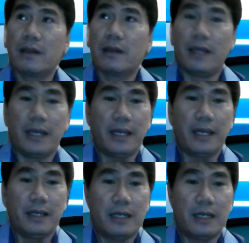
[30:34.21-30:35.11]

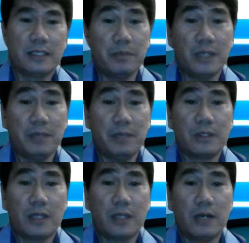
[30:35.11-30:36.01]
and some
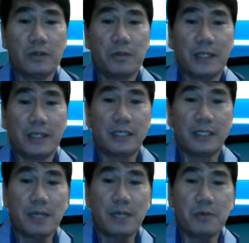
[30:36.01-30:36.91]
tips how to pass
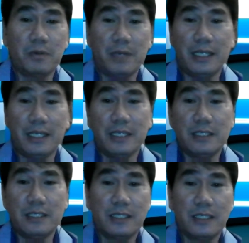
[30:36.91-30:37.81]
exam on manning
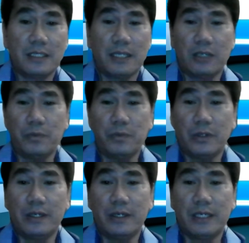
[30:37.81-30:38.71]
agencies like
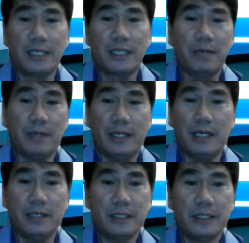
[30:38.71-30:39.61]
computer exam and
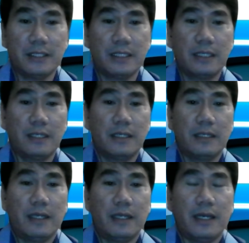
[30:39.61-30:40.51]
others.
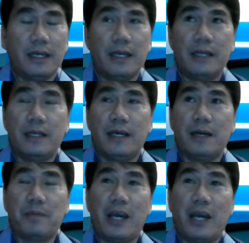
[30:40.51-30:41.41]
And
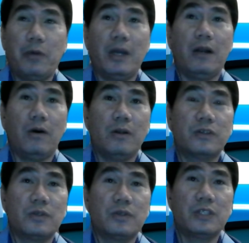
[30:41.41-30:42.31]
I will
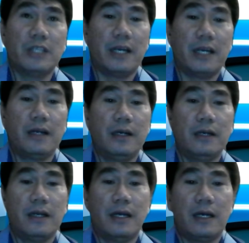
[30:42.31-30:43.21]
also share
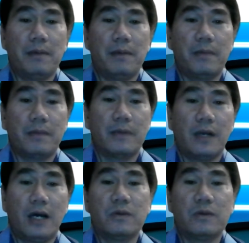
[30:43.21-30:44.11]

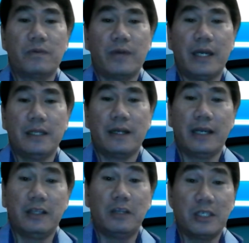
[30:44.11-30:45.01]
how to find the
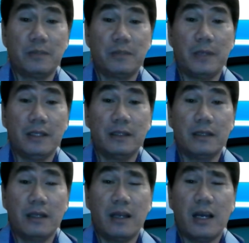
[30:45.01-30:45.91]
right investment,
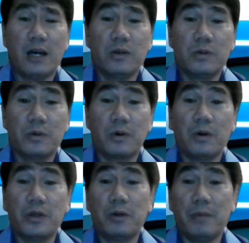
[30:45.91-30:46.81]
how to grow
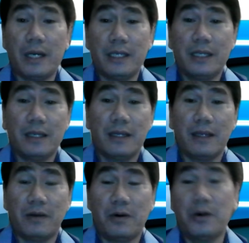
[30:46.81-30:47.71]
your money
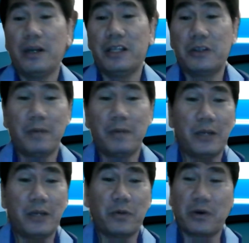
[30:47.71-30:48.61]
or let your
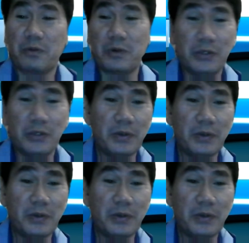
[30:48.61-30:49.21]
money work for you.